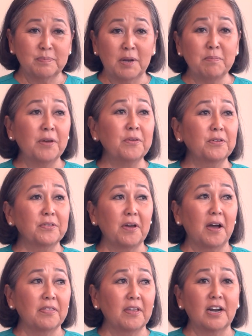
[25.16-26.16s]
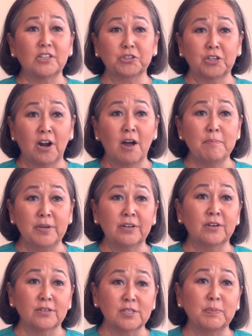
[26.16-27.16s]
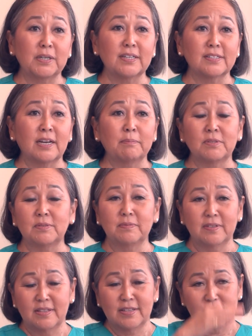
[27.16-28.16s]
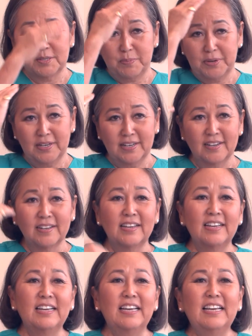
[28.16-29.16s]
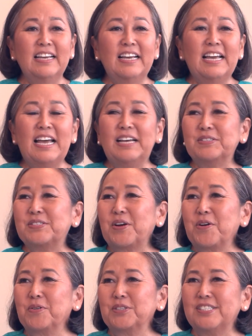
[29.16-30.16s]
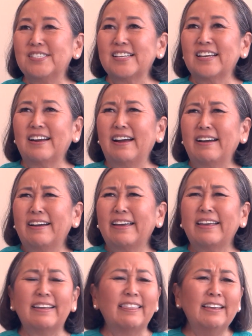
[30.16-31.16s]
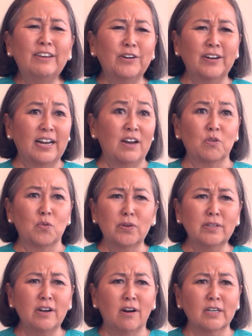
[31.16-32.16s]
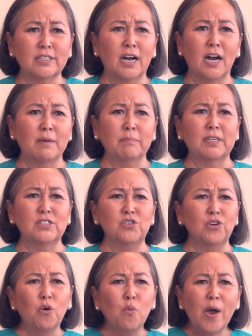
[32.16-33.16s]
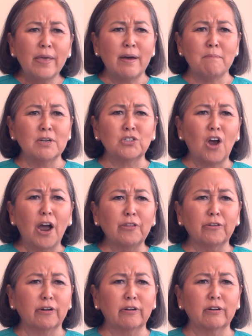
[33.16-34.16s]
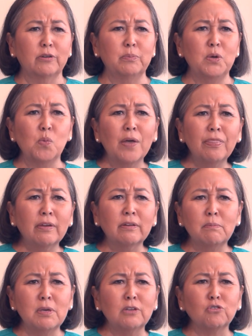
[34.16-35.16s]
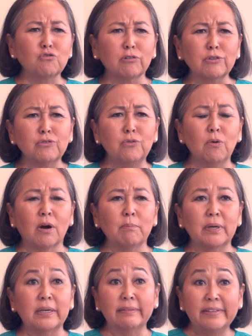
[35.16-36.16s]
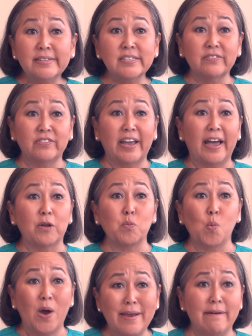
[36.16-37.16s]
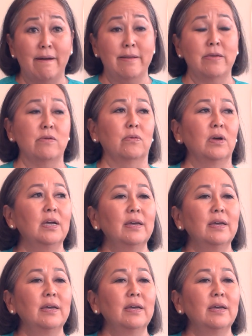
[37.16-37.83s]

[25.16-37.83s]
my mother thought that I should not be a nurse because I'm this big. And so she said, I think you're going to have a really hard time because you don't weigh that much either. It'd be one thing to be as short as you are, but at least if you had weight on you.